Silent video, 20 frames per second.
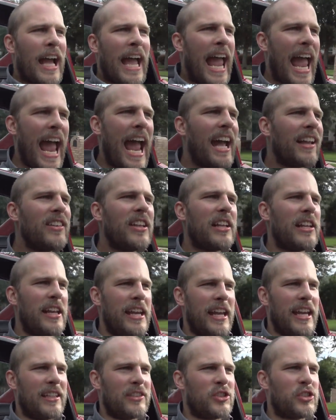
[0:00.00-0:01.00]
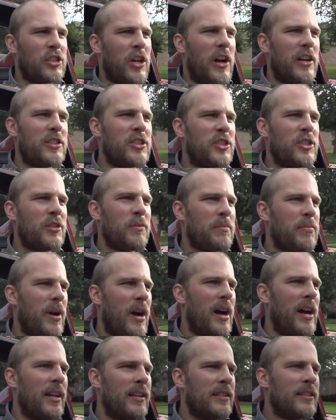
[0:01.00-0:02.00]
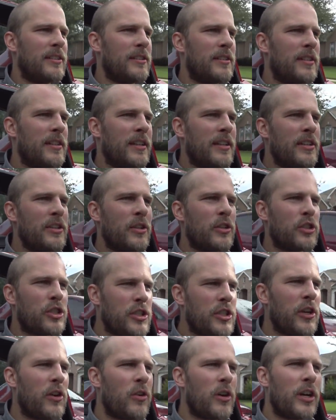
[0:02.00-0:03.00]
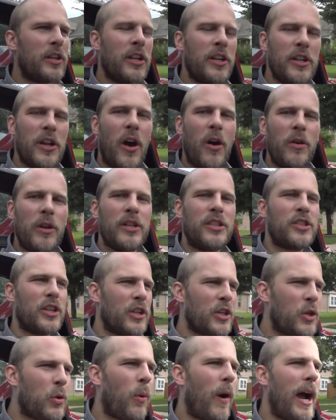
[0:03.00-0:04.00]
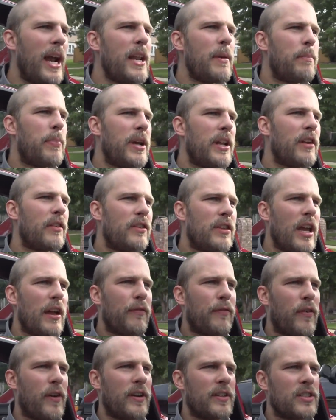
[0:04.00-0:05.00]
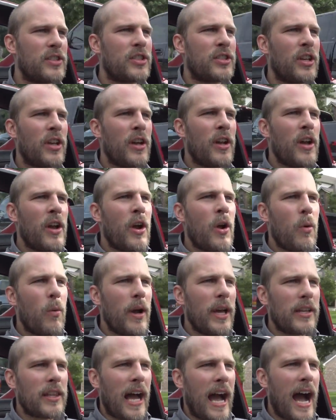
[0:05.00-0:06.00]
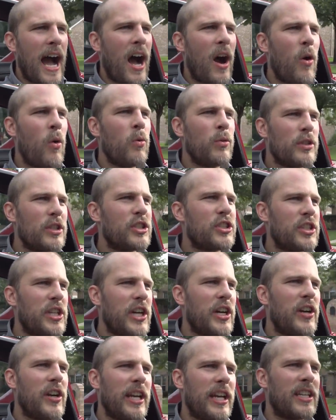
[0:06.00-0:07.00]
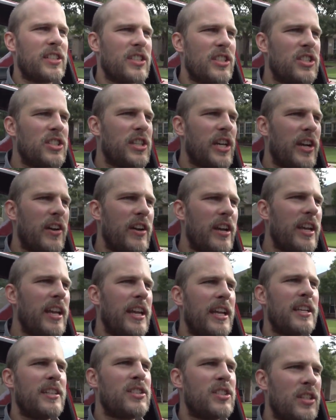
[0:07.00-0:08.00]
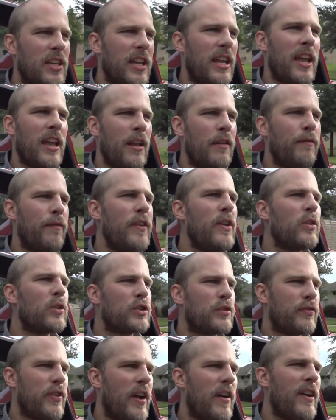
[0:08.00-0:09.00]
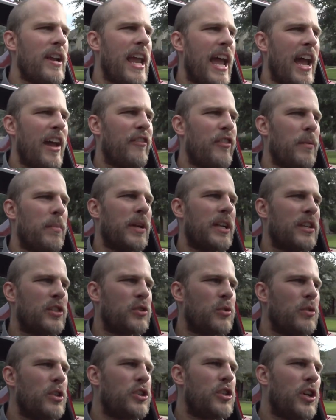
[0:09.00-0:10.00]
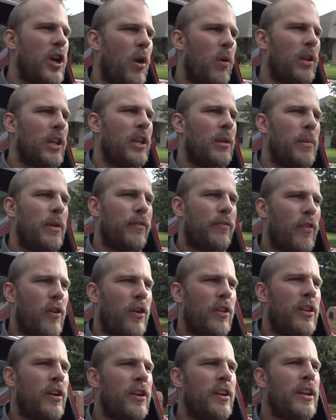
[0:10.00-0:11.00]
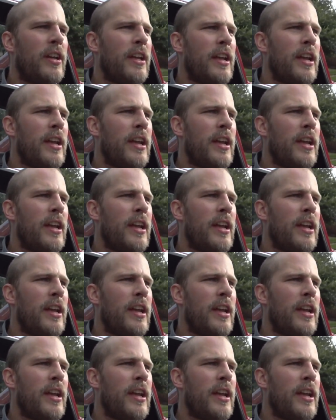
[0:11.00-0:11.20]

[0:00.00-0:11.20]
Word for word: handling and such, but you're still going to notice quite a bit of difference with how the steering is. The steering is, it feels very heavy, but as soon as you go a little bit further,